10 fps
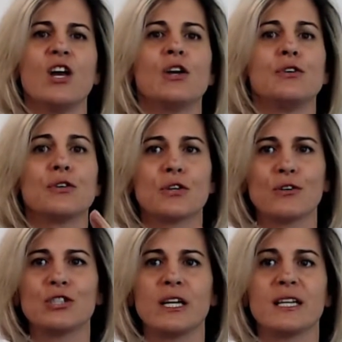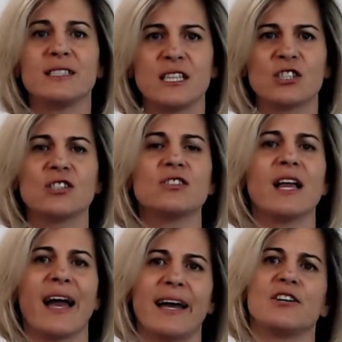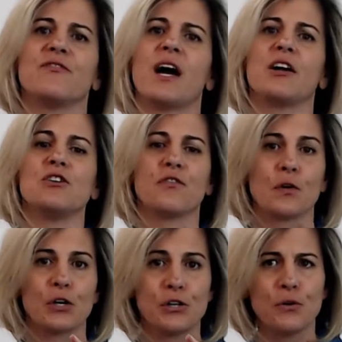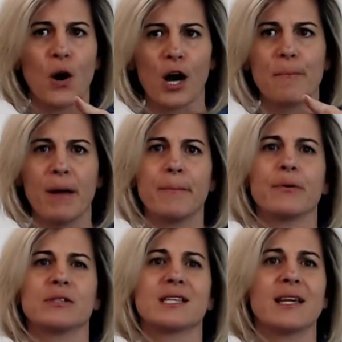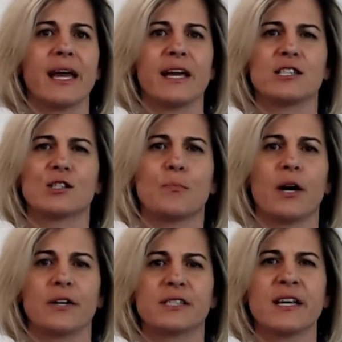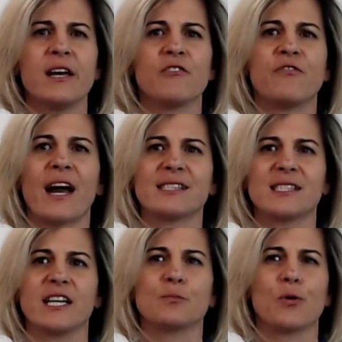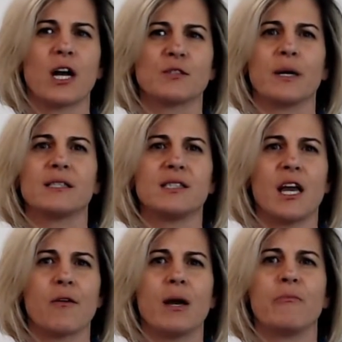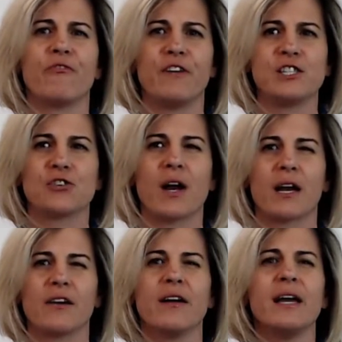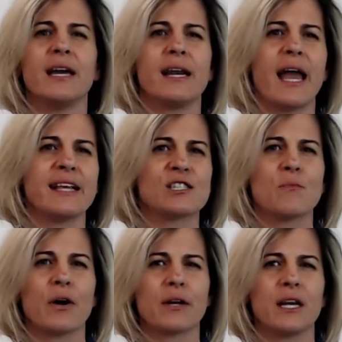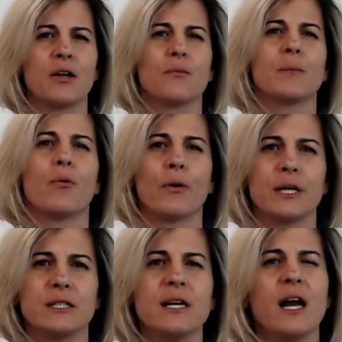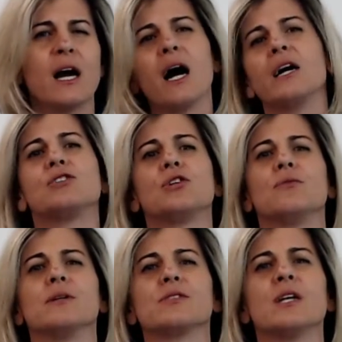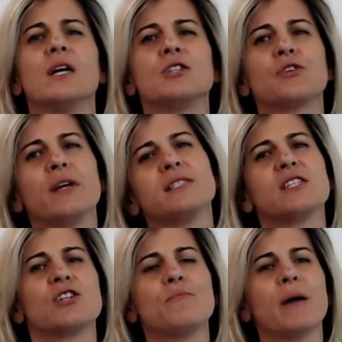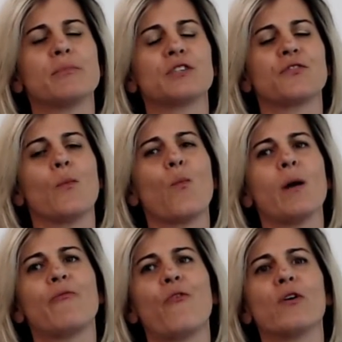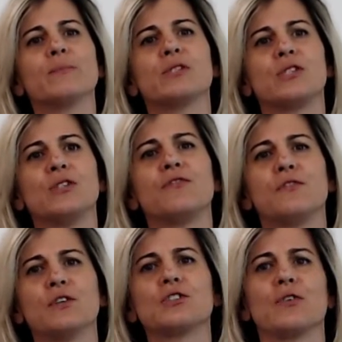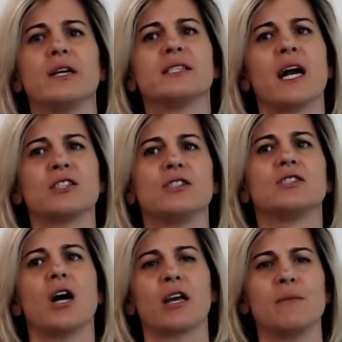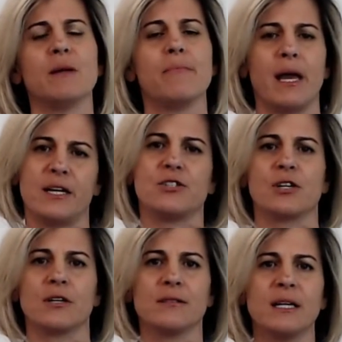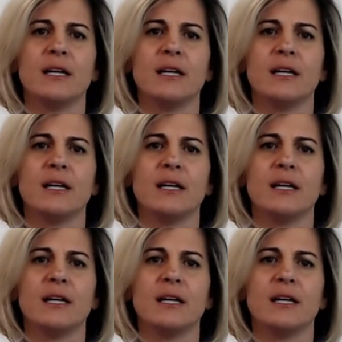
Negotiated additional added value for you, our members, like Sparks, FastStats, Prospects, CRM, FinTracker, enhanced marketing and reporting tools. Transitioned members from web forms to full transaction document manager.